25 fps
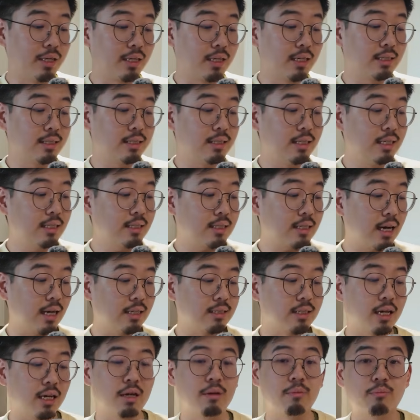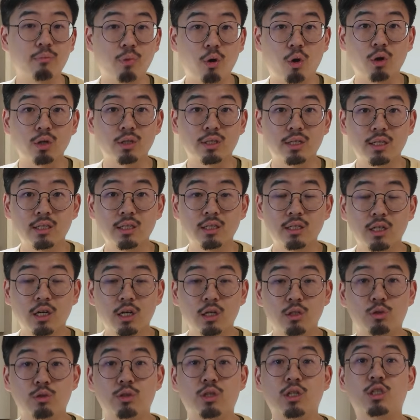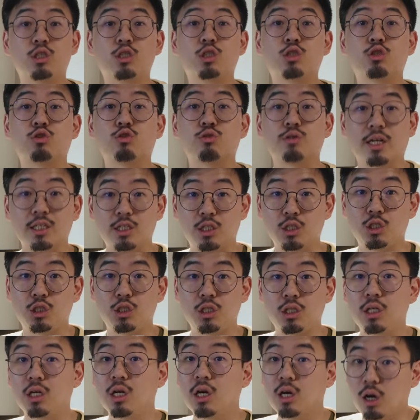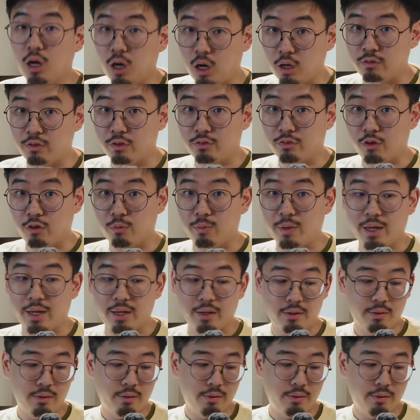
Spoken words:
because these cards are important to the strategy of a format.